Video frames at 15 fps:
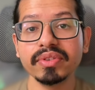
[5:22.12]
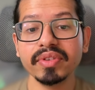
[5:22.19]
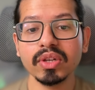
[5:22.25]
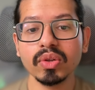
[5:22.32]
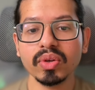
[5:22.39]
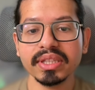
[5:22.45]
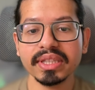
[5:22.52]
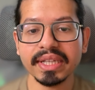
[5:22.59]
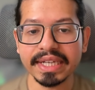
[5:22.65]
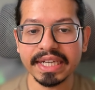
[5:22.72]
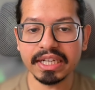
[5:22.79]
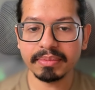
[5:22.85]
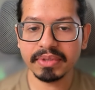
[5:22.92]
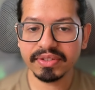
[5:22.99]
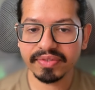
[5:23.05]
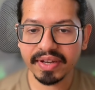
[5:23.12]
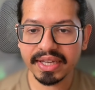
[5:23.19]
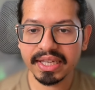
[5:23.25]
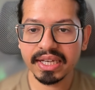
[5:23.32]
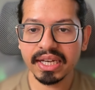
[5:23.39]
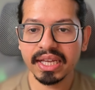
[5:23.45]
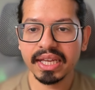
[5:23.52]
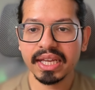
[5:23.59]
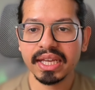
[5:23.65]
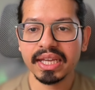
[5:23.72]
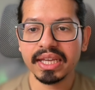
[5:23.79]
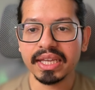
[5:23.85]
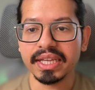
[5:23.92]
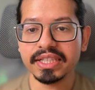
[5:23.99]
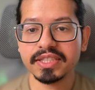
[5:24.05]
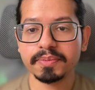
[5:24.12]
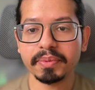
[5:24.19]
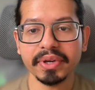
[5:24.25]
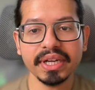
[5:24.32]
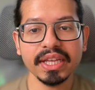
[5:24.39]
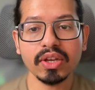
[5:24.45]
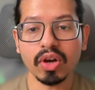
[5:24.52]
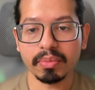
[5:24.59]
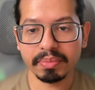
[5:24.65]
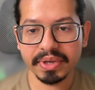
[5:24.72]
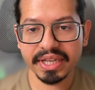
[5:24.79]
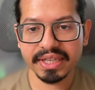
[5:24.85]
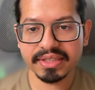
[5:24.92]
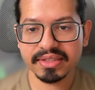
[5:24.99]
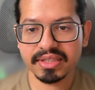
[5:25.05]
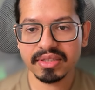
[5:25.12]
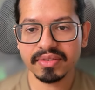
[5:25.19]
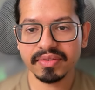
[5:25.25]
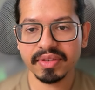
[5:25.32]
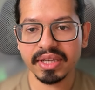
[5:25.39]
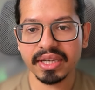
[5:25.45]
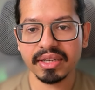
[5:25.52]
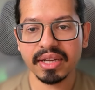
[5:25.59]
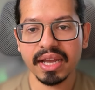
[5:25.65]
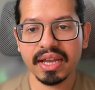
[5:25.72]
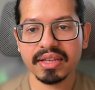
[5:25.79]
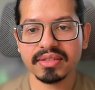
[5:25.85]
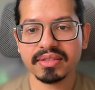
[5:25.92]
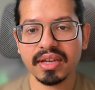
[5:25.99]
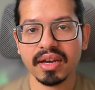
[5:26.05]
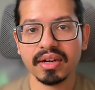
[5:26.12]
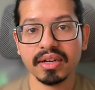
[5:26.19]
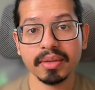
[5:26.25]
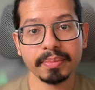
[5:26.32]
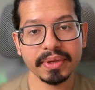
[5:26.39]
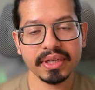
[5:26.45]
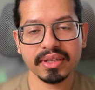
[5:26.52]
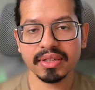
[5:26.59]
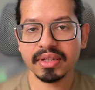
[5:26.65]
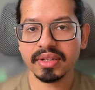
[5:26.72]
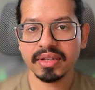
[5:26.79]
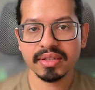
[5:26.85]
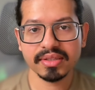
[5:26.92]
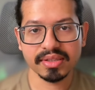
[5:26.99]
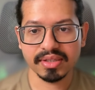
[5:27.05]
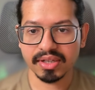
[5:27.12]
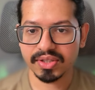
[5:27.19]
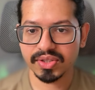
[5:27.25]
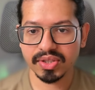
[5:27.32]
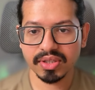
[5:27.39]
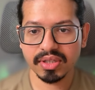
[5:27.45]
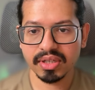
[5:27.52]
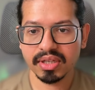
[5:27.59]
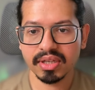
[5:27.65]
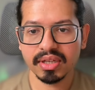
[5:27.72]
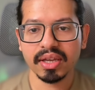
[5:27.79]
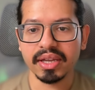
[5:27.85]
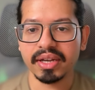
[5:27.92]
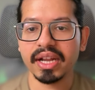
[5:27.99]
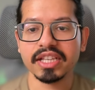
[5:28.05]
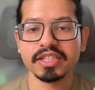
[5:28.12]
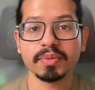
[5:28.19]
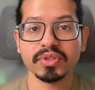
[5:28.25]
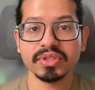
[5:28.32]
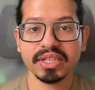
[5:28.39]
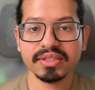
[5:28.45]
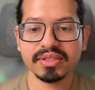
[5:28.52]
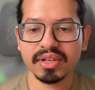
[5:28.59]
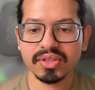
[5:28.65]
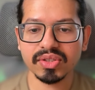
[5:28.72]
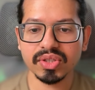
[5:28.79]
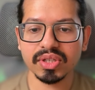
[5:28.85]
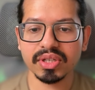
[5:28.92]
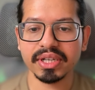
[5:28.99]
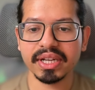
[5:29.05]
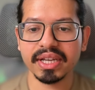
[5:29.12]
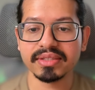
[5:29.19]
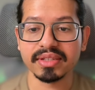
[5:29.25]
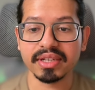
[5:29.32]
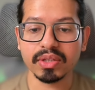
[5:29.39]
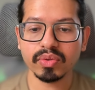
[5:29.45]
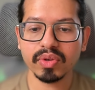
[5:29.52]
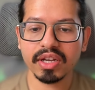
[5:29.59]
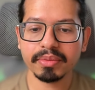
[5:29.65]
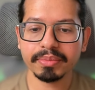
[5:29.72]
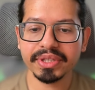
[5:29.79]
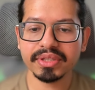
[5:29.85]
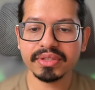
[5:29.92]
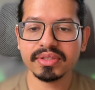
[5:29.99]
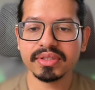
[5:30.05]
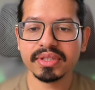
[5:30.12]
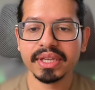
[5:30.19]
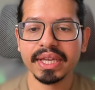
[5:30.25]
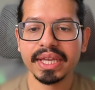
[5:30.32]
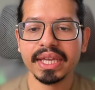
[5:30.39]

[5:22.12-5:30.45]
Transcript: we will look at the README file. It's pretty comprehensive. It has our typical structure. It has project structure, it has requirements,